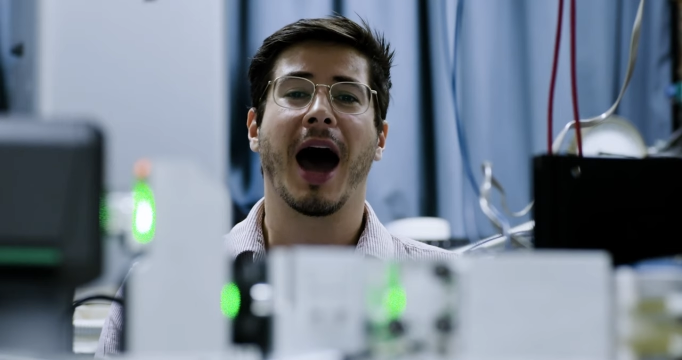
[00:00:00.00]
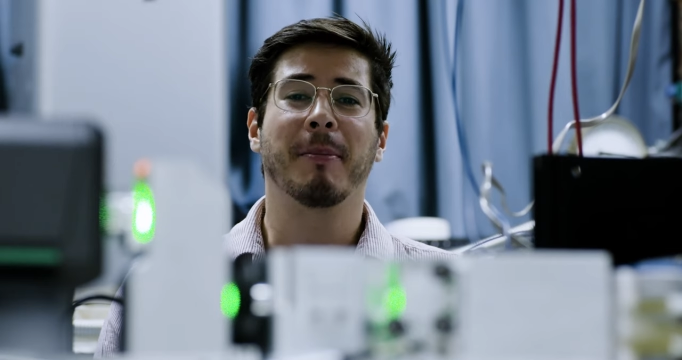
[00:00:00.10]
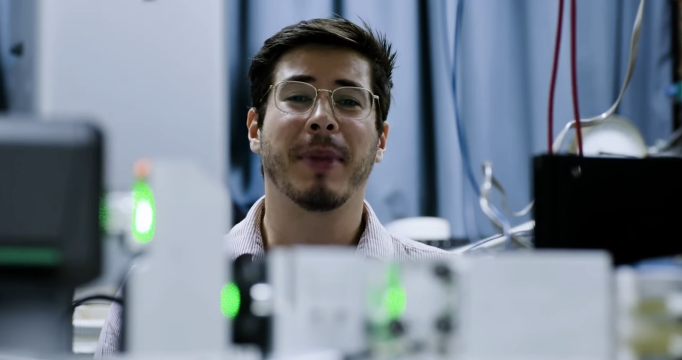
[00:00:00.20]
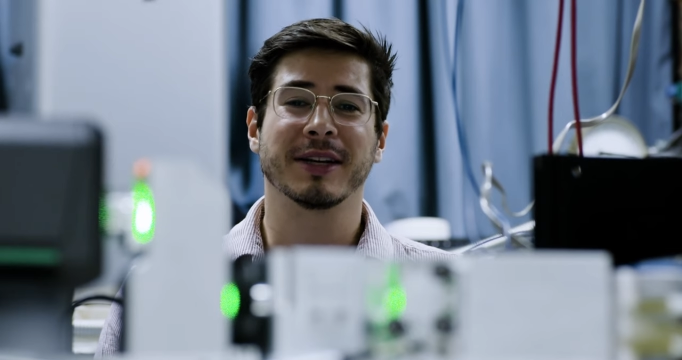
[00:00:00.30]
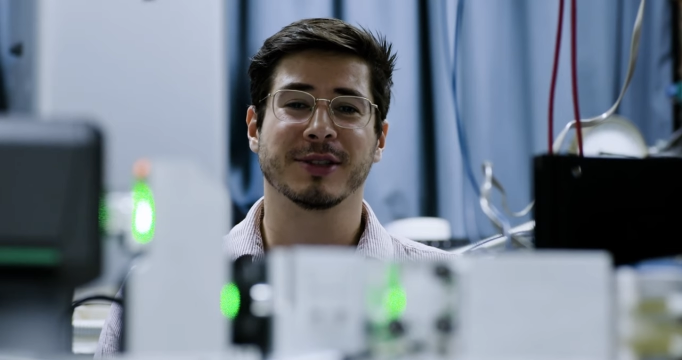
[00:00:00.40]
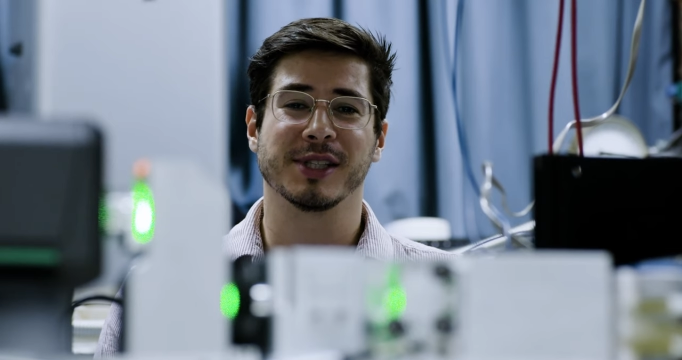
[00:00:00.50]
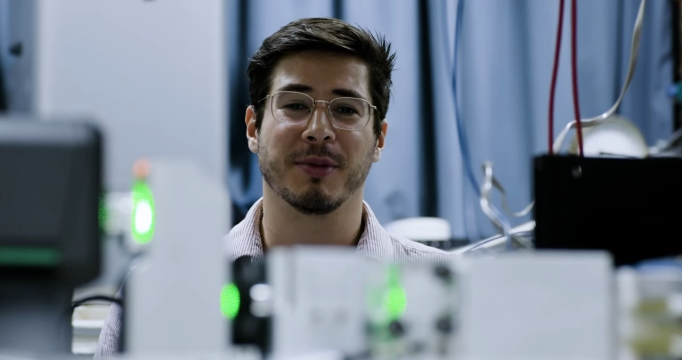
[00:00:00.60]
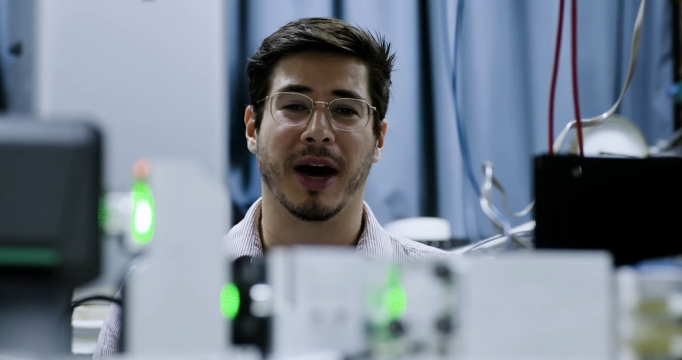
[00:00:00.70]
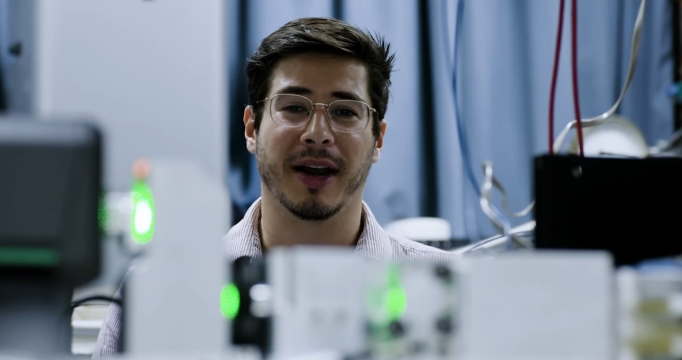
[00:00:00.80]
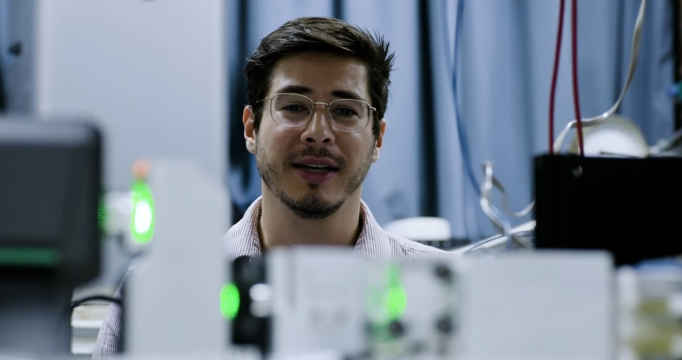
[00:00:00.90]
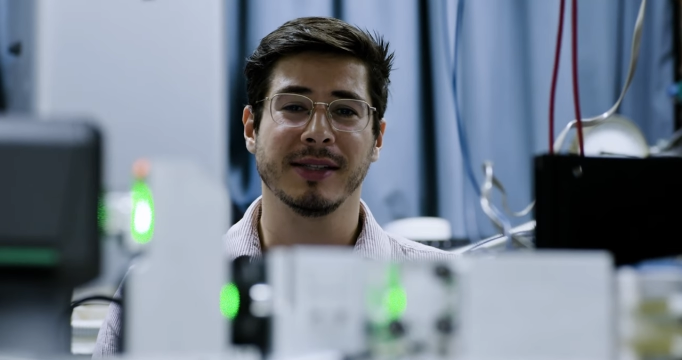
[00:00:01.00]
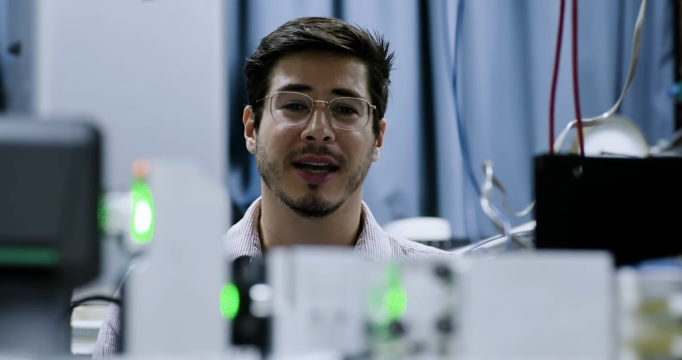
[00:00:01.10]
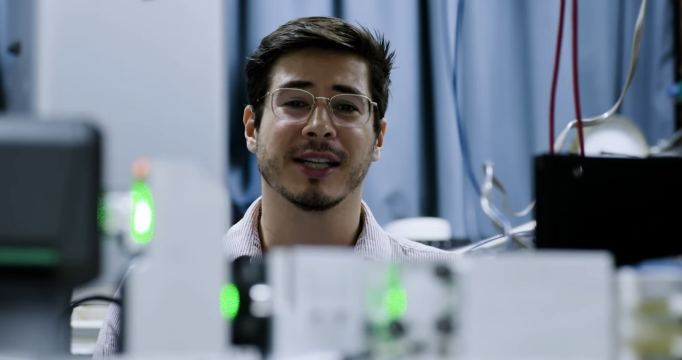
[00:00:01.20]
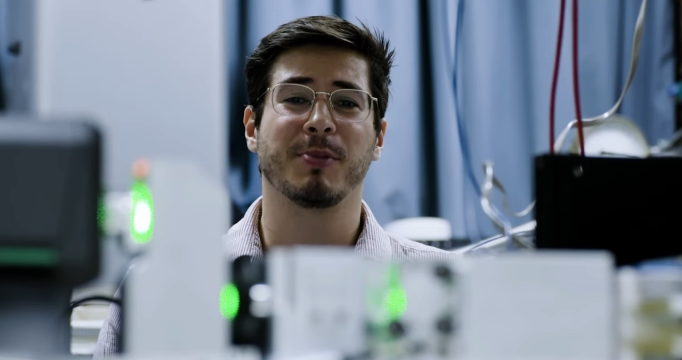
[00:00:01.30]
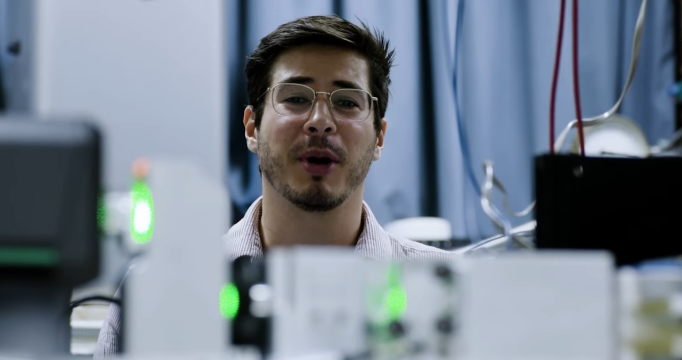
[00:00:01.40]
I'm Marcos Guimarães,
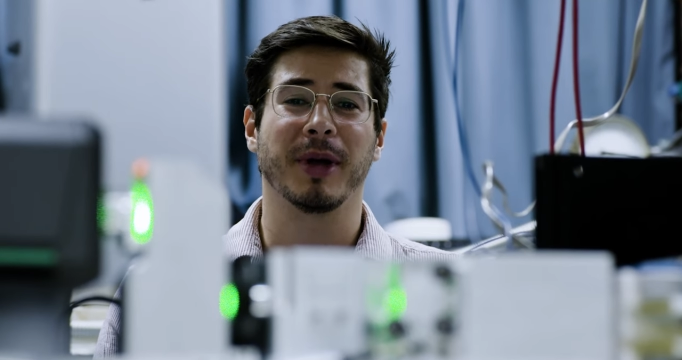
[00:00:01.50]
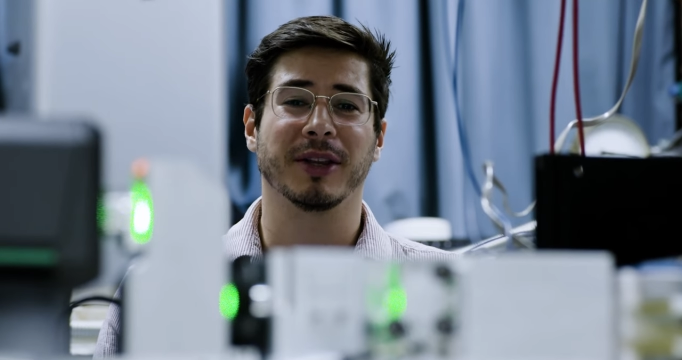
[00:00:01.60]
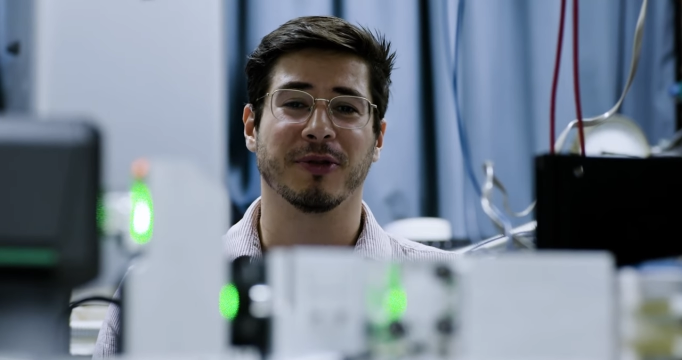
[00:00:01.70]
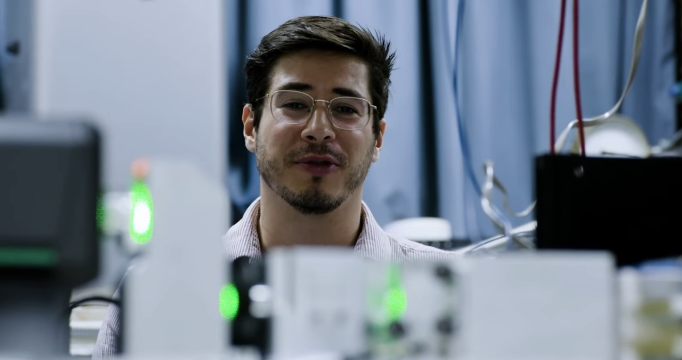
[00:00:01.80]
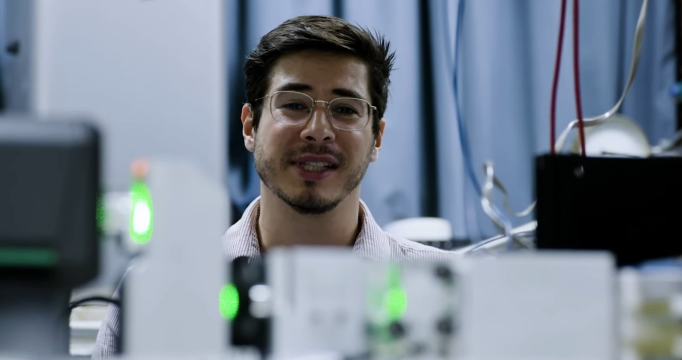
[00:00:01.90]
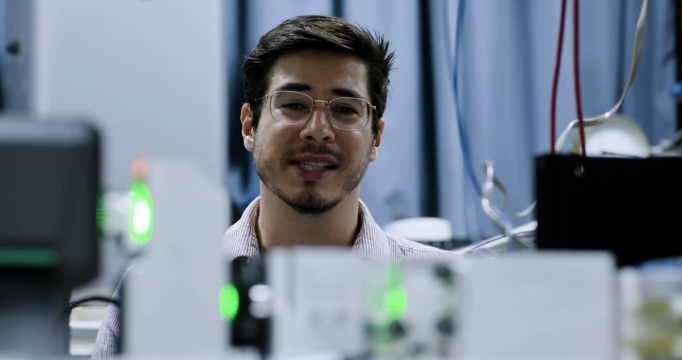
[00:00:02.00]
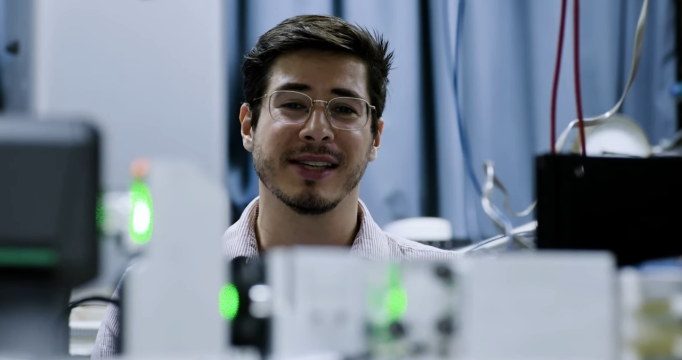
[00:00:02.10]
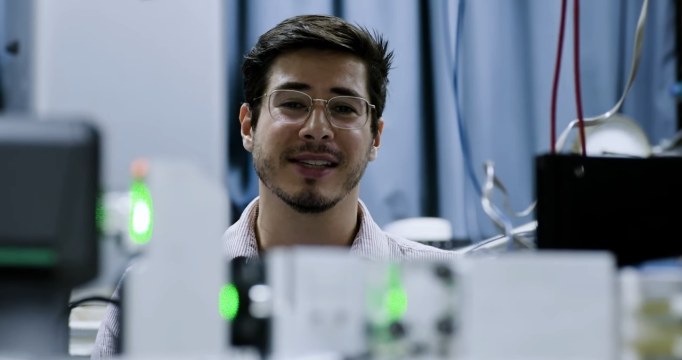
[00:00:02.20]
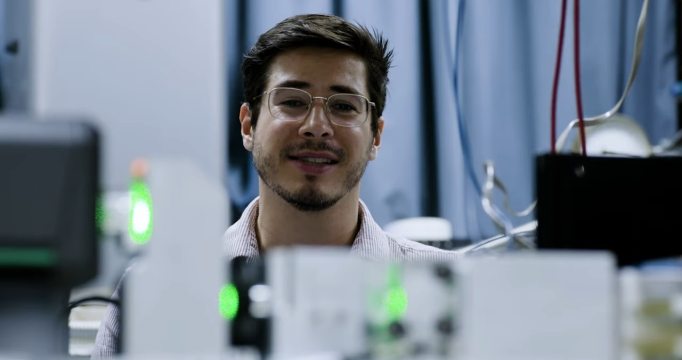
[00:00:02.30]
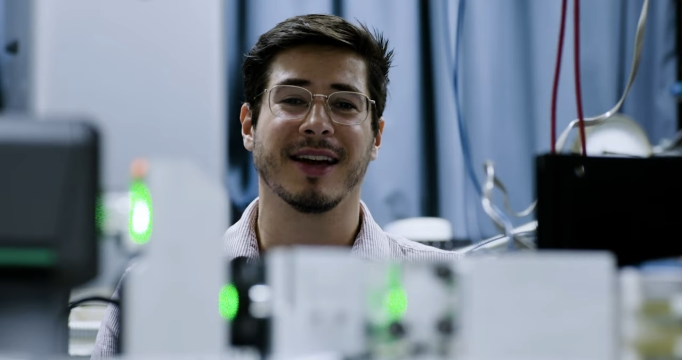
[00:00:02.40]
experimental physicist